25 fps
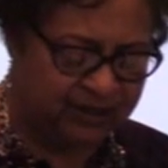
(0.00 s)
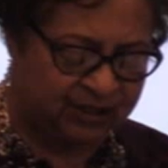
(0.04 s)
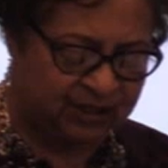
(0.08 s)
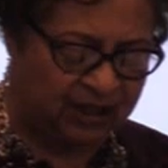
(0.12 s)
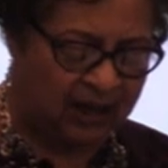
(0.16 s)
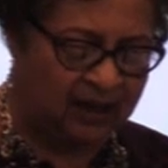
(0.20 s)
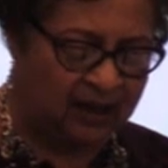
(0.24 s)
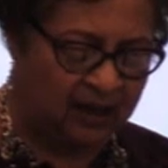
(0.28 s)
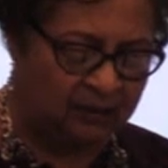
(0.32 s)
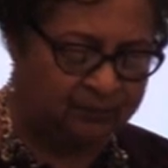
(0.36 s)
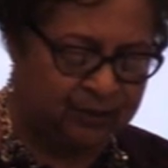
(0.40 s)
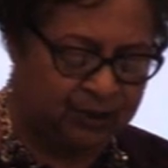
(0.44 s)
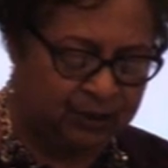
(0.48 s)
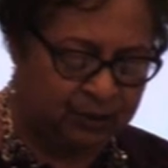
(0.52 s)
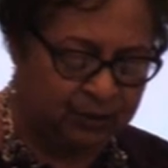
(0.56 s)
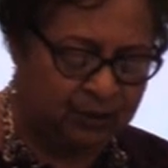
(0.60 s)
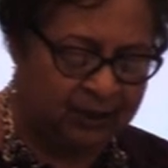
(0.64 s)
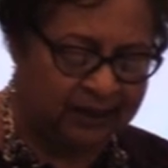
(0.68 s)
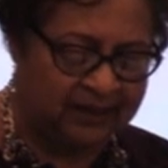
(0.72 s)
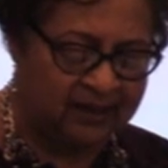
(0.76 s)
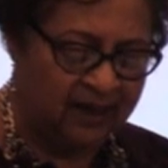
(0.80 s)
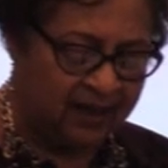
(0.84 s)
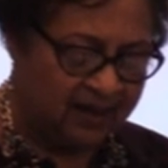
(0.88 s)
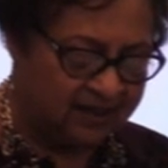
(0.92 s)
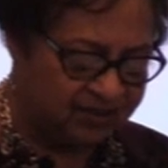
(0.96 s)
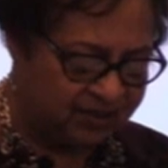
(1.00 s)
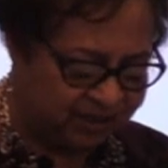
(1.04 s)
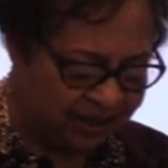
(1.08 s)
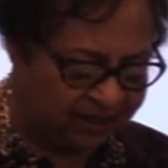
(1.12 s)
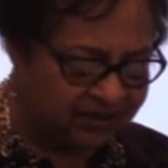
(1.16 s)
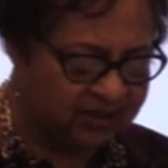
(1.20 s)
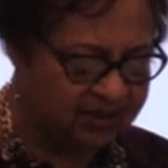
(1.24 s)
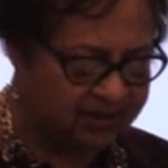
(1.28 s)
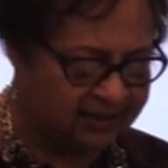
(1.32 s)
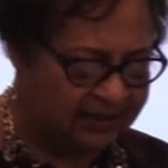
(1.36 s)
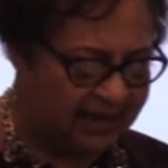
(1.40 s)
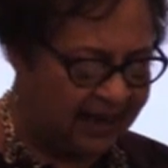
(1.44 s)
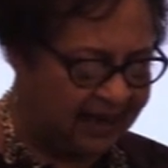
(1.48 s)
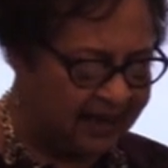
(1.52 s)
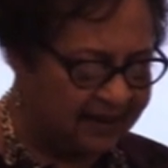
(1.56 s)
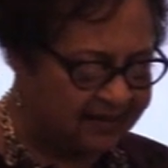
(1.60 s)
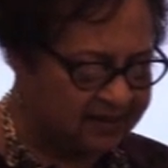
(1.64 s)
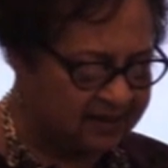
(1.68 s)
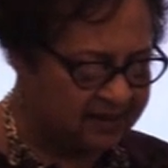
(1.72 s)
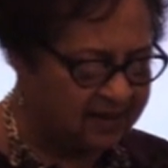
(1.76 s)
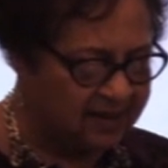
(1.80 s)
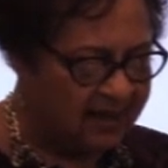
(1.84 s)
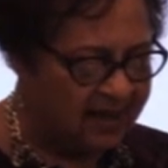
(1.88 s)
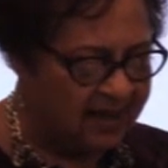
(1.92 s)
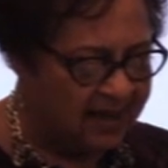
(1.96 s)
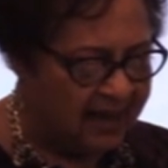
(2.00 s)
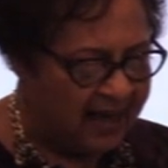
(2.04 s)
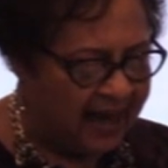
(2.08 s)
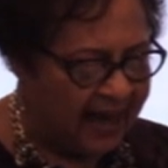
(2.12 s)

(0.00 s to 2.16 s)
job doing just that